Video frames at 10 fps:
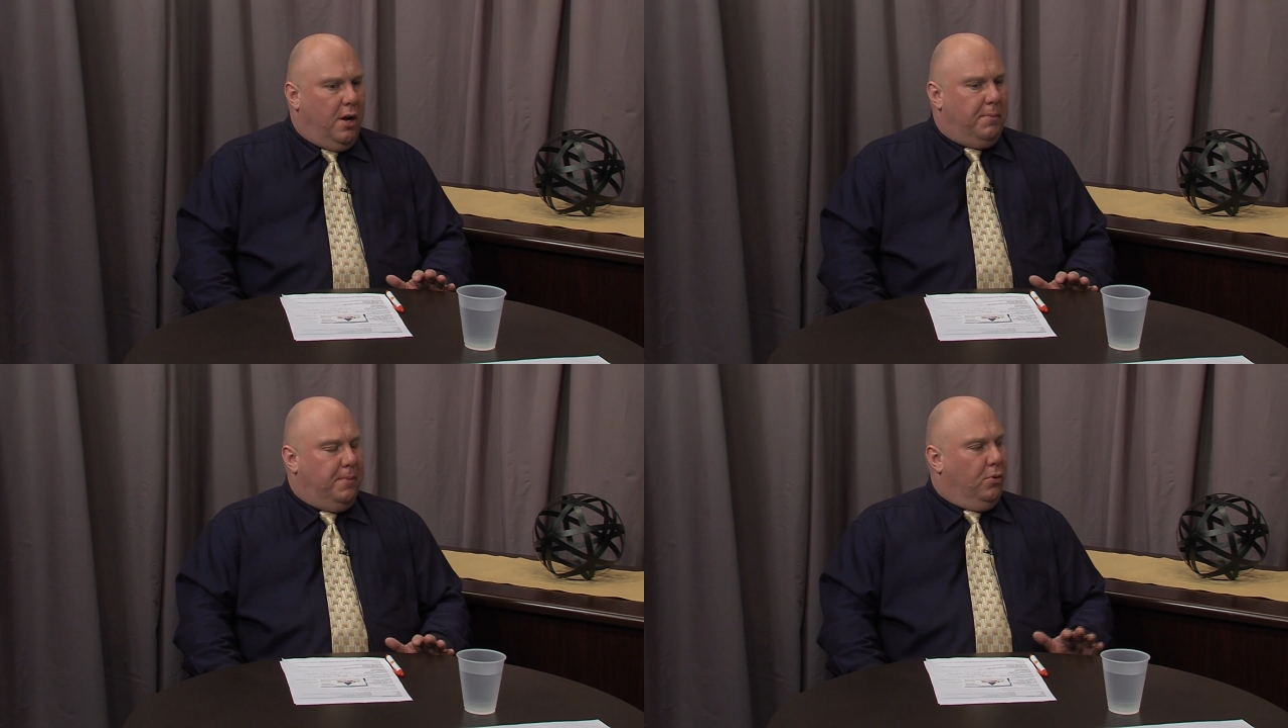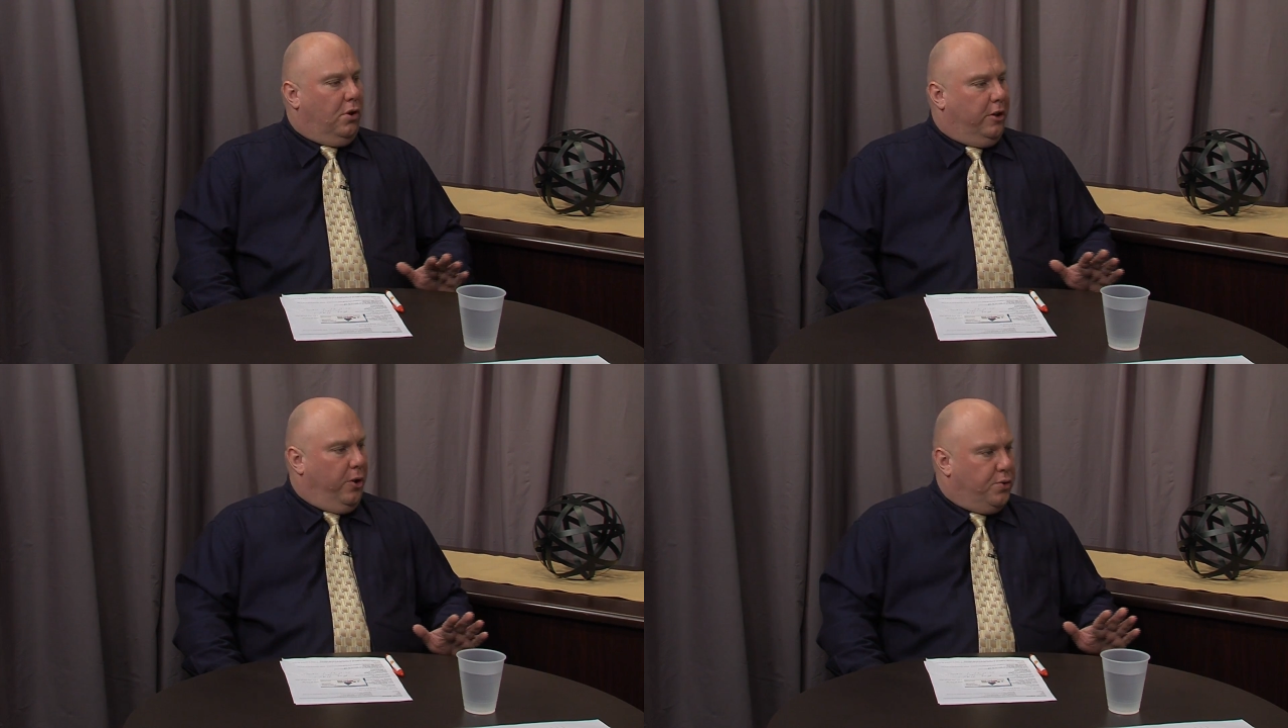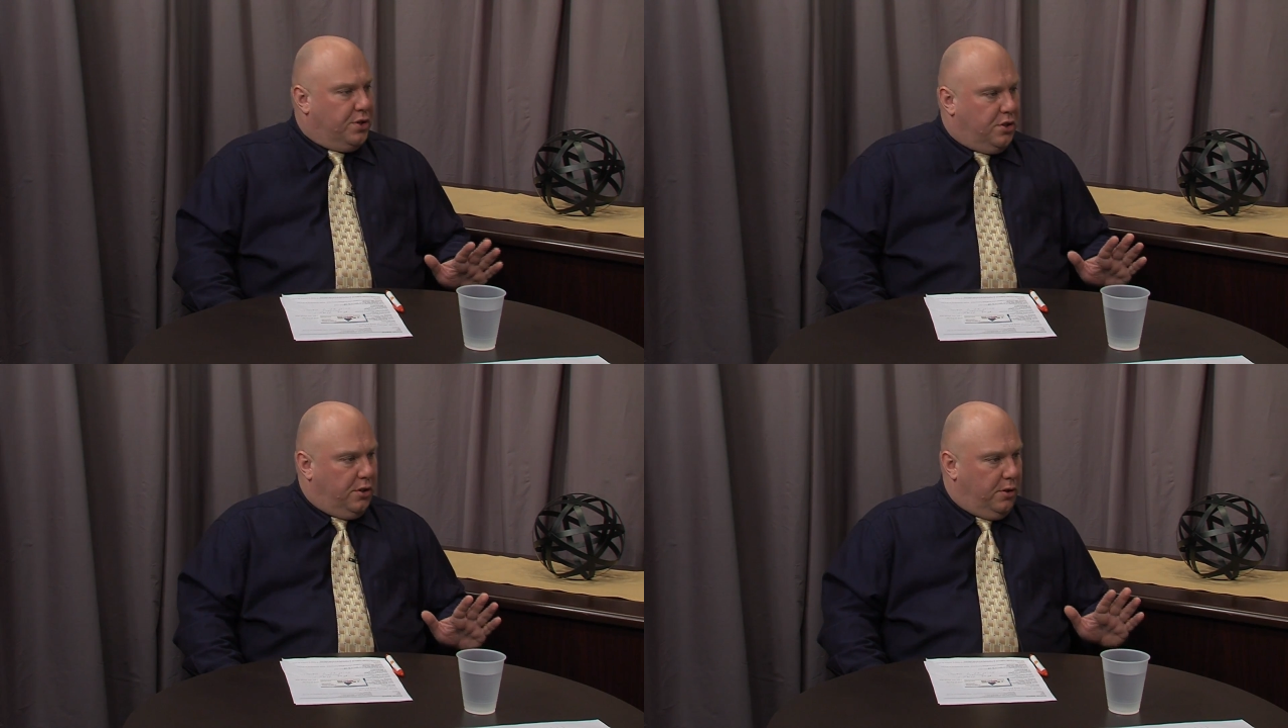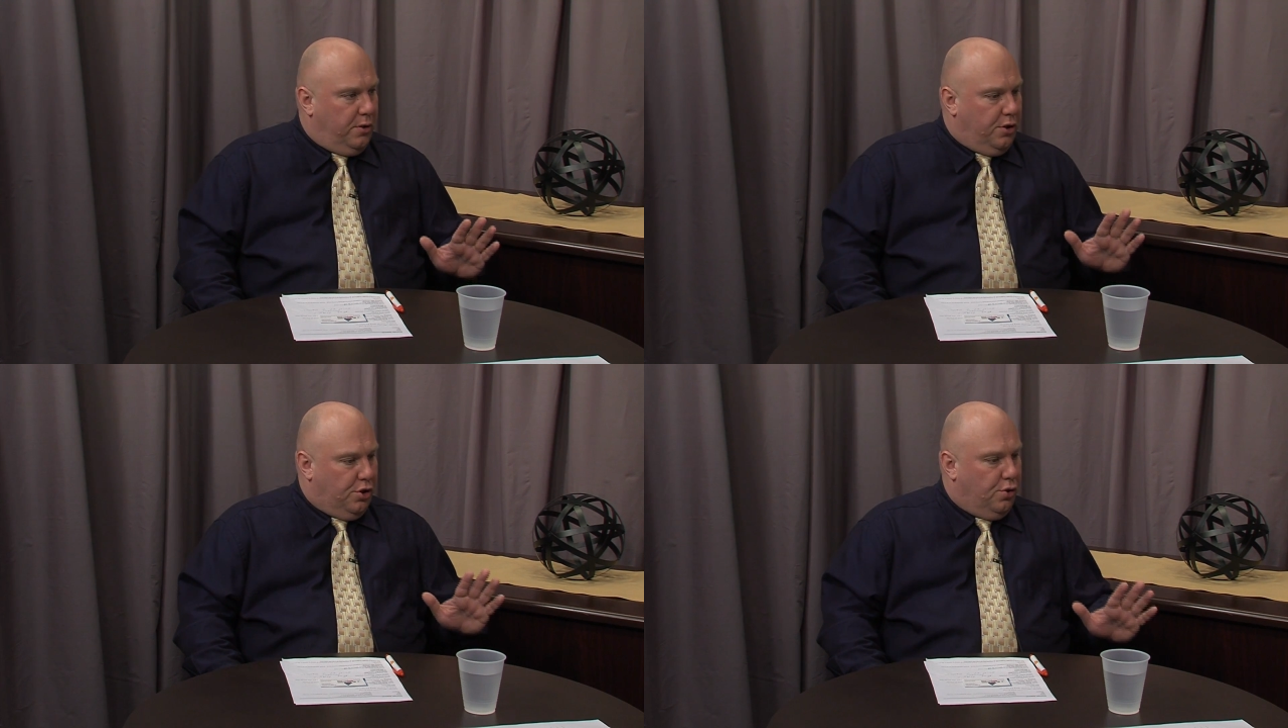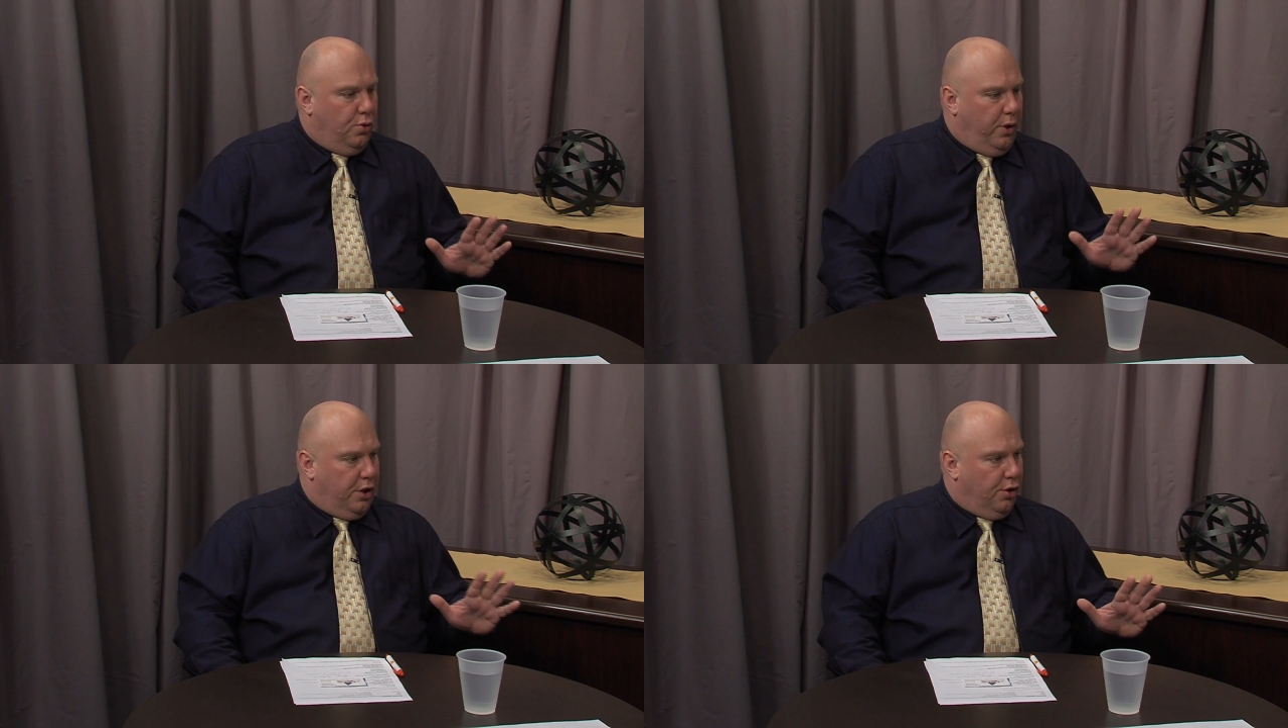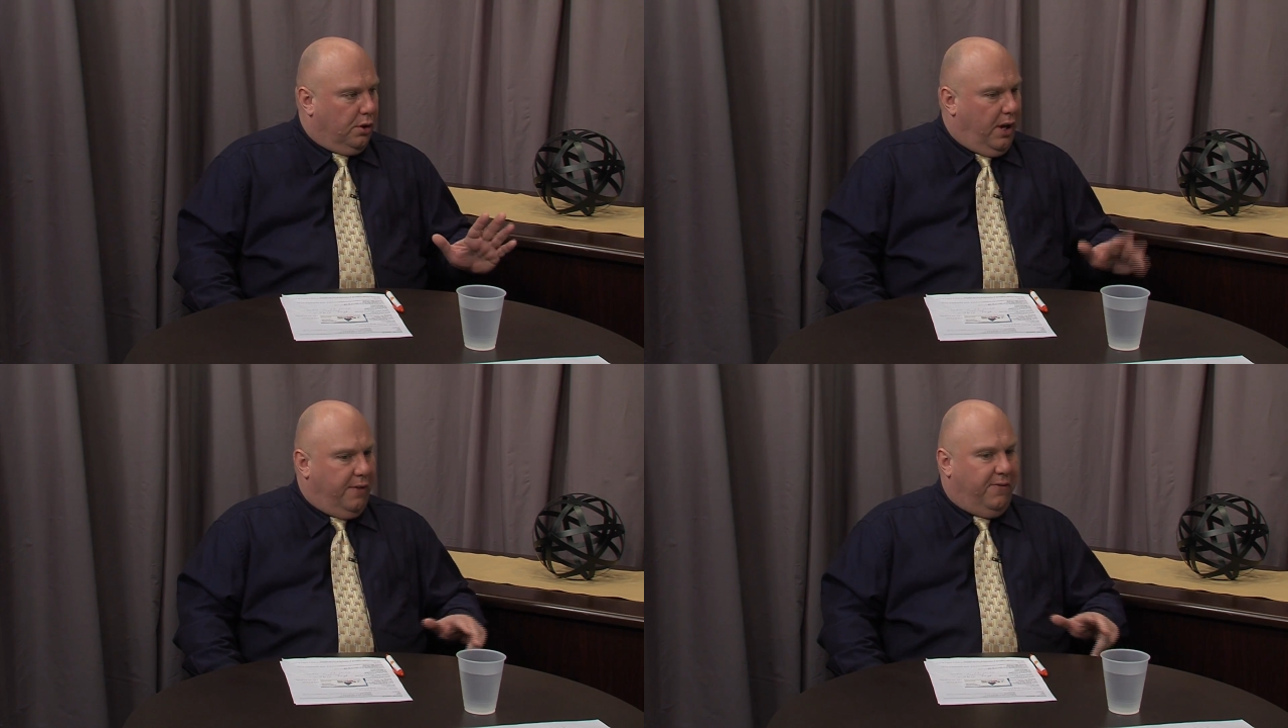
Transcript: people close to you in your life,